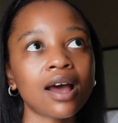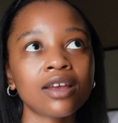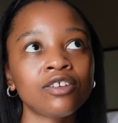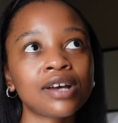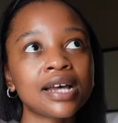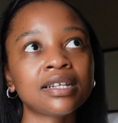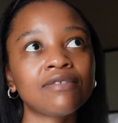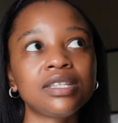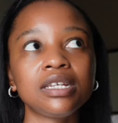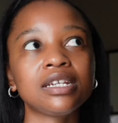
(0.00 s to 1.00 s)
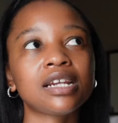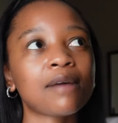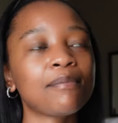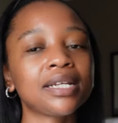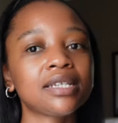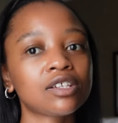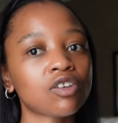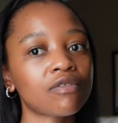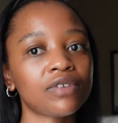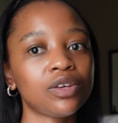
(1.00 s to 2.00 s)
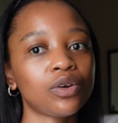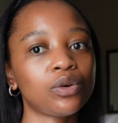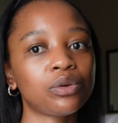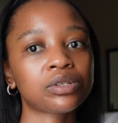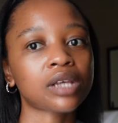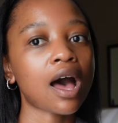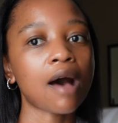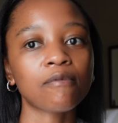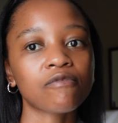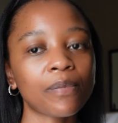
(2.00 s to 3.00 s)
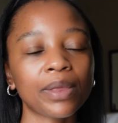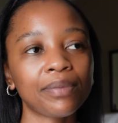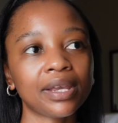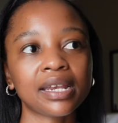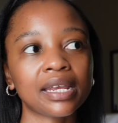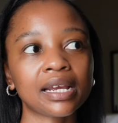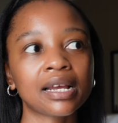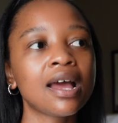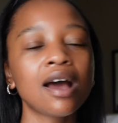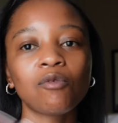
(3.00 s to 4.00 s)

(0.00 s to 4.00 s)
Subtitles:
you guys have seen like my TikTok videos from the beginning,